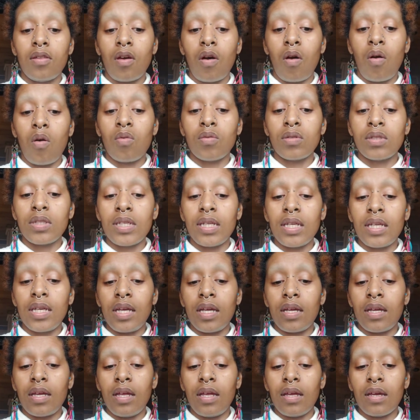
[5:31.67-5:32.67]
the
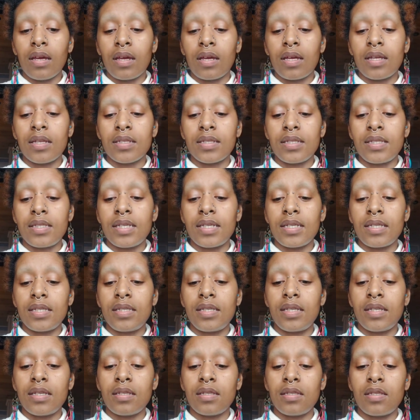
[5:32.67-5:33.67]
only
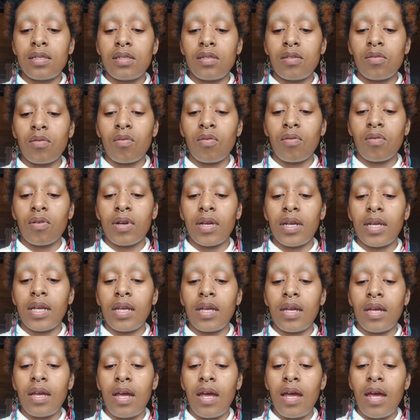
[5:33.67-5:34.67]
consistent
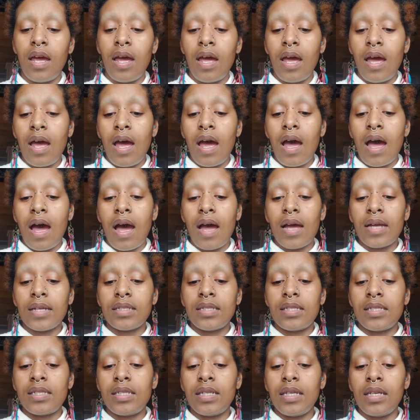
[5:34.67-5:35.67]
story
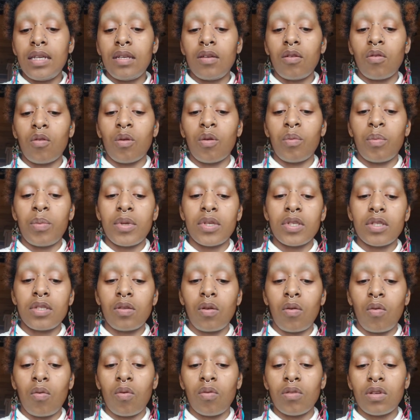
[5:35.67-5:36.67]
I'd seen or been
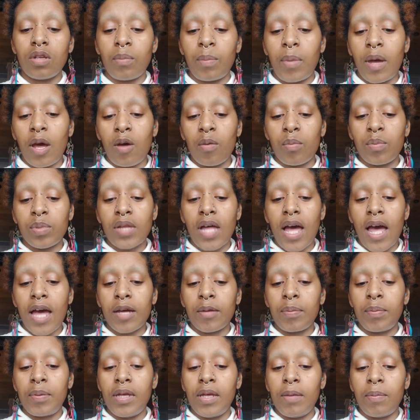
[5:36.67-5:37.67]
told about
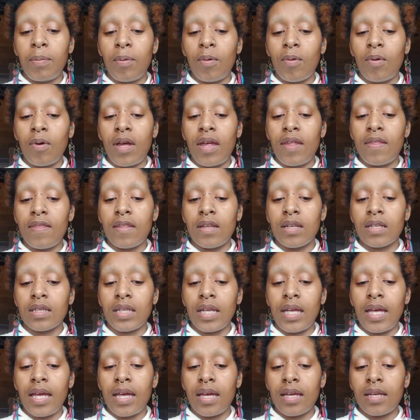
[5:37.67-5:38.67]
Black people and the
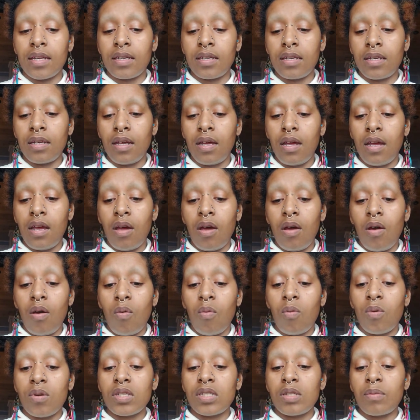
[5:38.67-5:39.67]
land
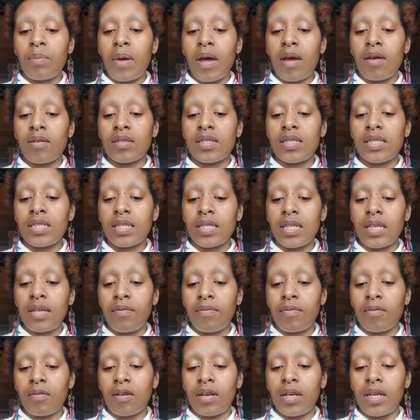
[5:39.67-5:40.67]
was about
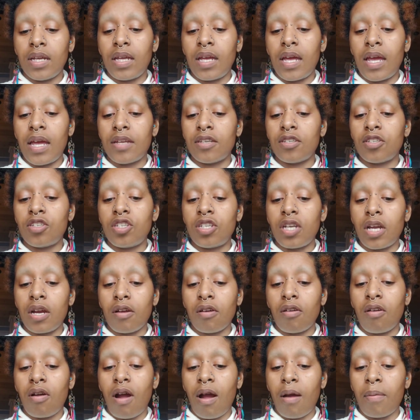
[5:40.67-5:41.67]
slavery and
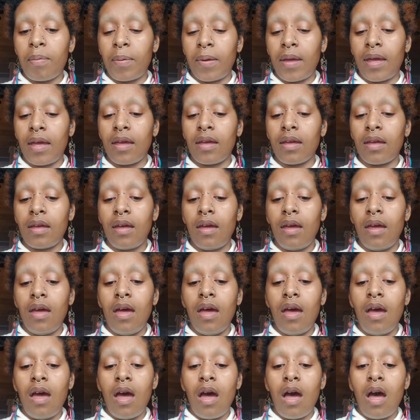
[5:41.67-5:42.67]
sharecropping,
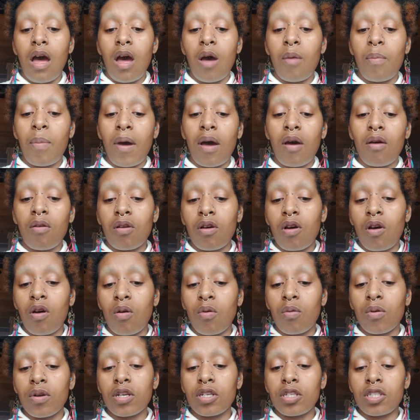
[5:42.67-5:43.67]
about
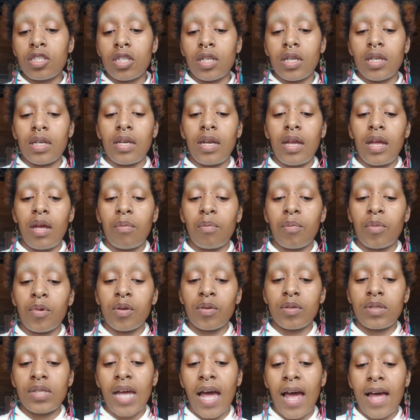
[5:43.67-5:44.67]
coercion and
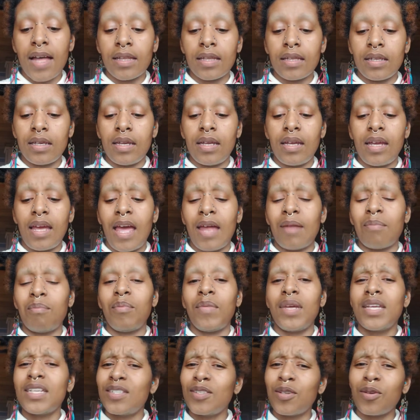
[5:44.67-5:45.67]
brutality
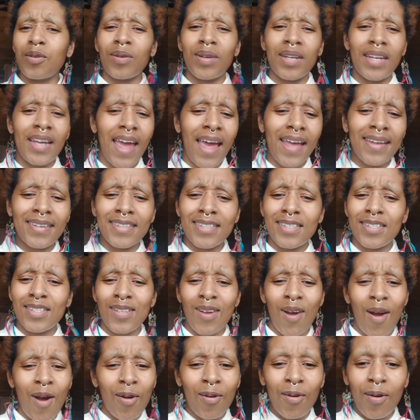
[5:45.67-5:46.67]
and misery and
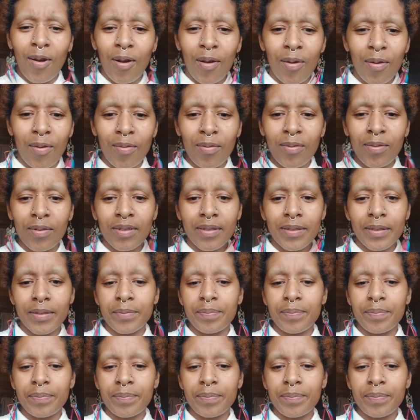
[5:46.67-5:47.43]
sorrow.